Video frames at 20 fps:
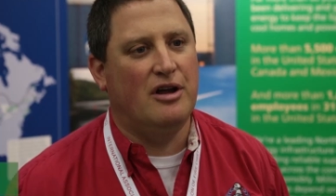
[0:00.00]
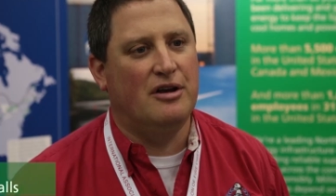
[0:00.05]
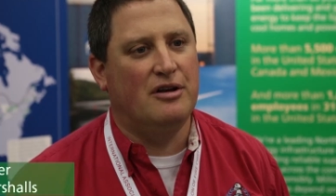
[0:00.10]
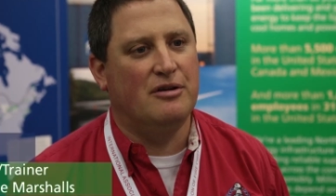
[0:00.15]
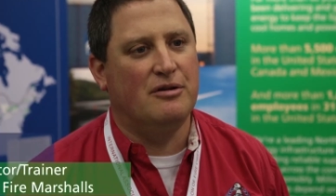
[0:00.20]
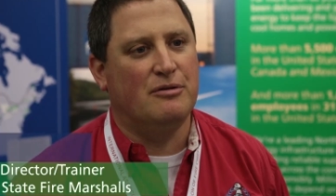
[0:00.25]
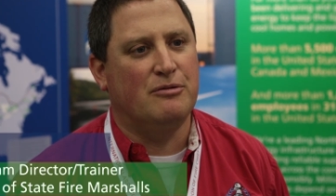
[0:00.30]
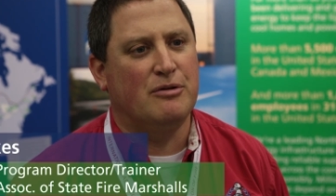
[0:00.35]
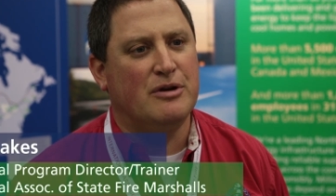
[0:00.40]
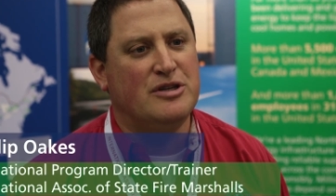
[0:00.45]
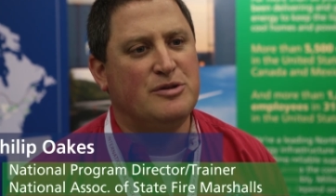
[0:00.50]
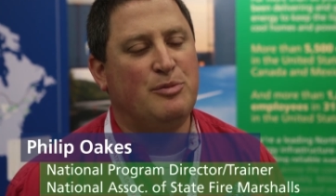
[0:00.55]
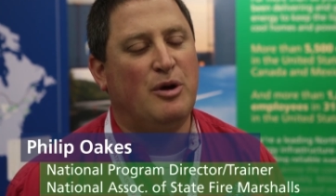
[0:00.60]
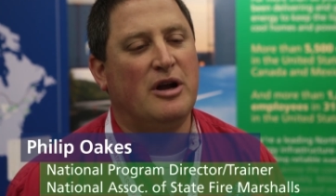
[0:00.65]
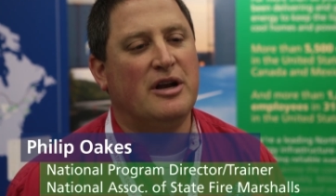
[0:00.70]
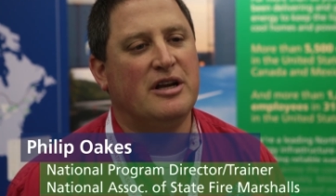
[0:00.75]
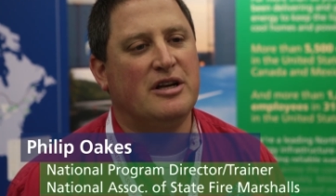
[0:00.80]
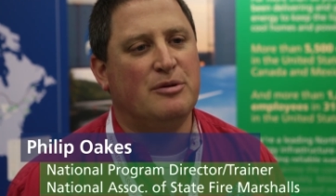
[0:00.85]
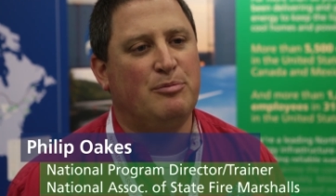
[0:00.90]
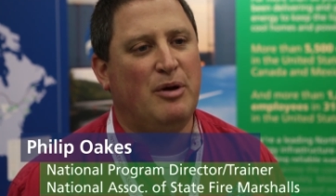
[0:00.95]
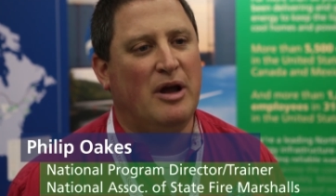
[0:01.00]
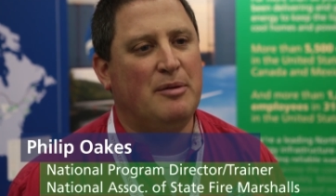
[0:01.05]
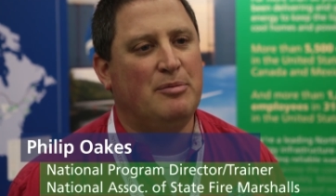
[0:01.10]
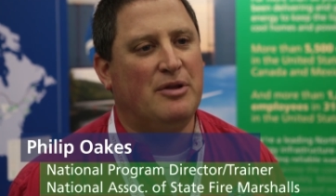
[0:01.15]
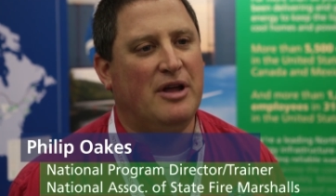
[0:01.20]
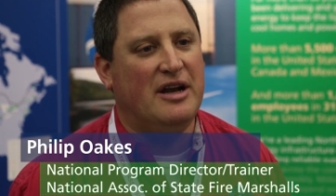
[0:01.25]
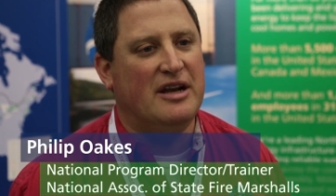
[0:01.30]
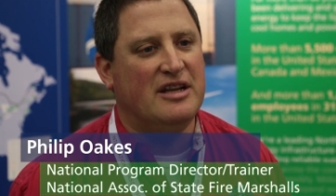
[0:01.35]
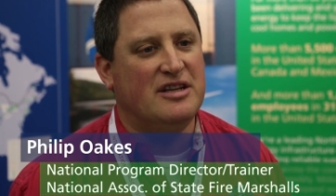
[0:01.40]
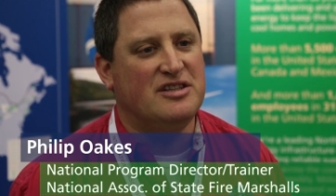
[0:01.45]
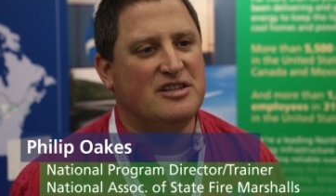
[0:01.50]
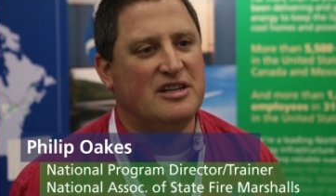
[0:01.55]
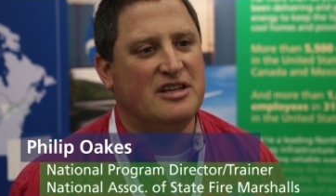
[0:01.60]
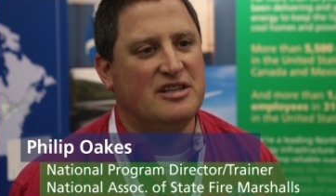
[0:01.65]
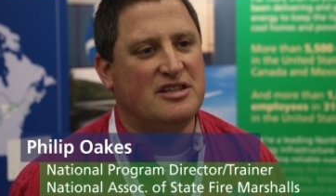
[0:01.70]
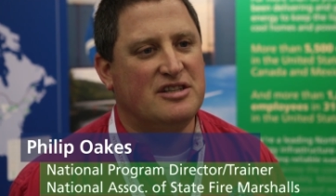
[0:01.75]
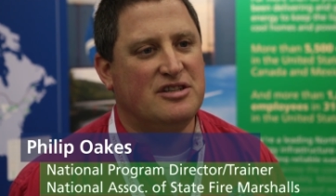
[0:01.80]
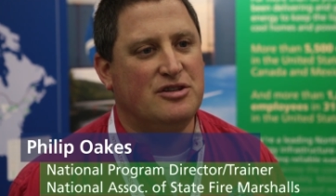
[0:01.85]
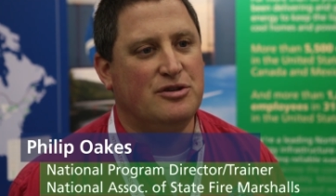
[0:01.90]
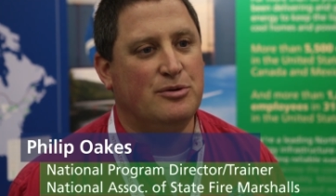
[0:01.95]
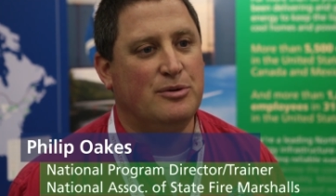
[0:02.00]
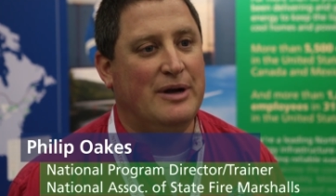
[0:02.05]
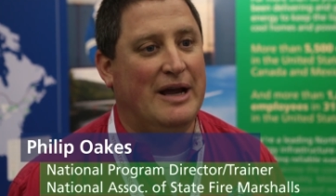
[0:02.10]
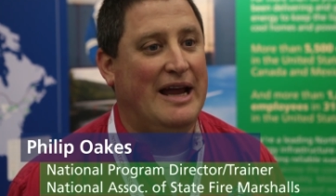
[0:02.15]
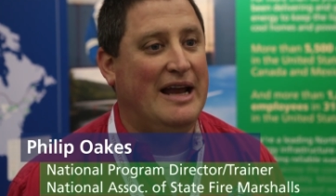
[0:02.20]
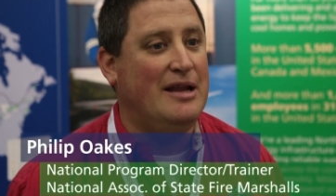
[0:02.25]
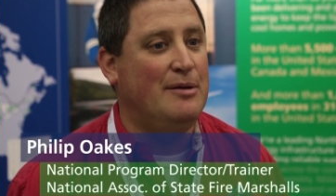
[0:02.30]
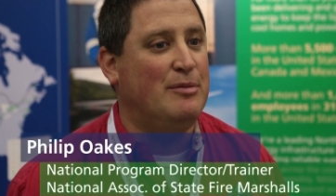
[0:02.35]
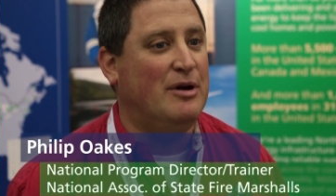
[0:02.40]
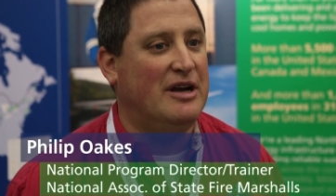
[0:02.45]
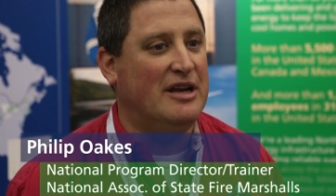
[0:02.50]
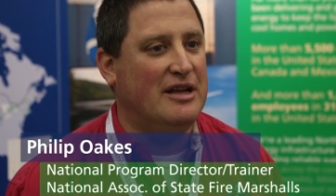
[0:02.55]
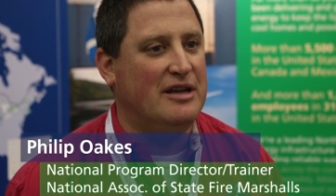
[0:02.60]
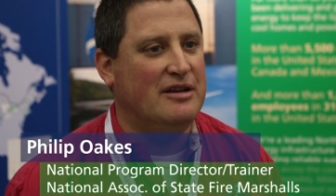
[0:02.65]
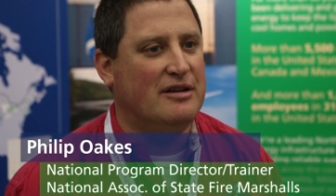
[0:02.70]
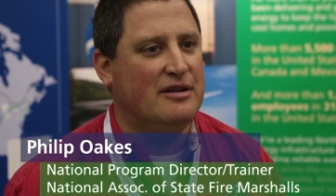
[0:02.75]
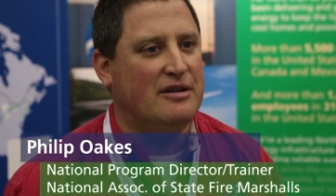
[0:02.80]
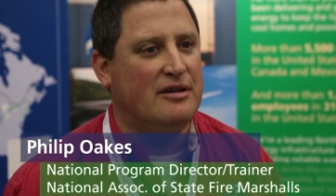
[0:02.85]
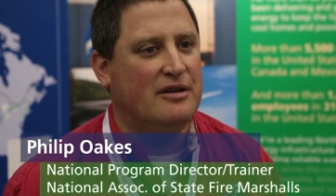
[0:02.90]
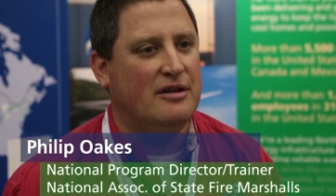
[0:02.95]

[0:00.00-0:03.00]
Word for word: on responding to pipeline incidents to anybody.